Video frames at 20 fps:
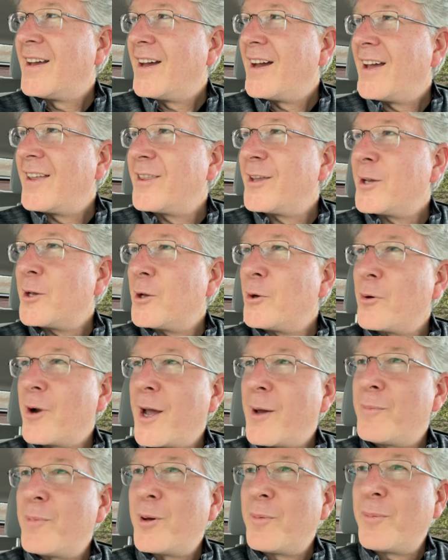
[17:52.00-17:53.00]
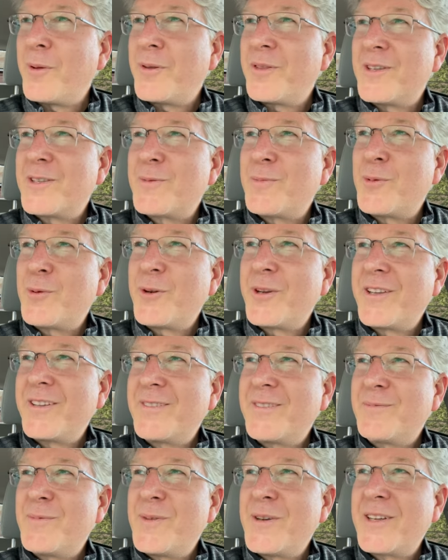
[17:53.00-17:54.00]
I think I'll wrap up at this point,
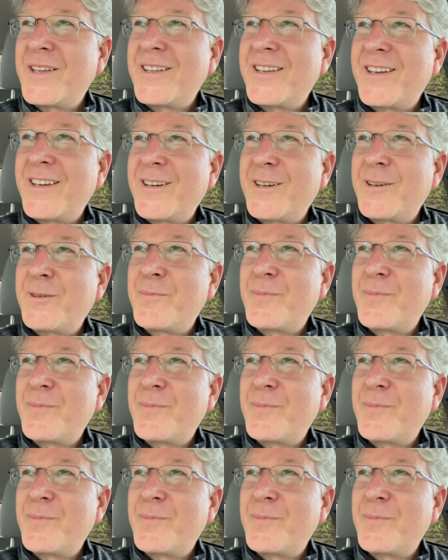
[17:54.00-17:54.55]
but uh,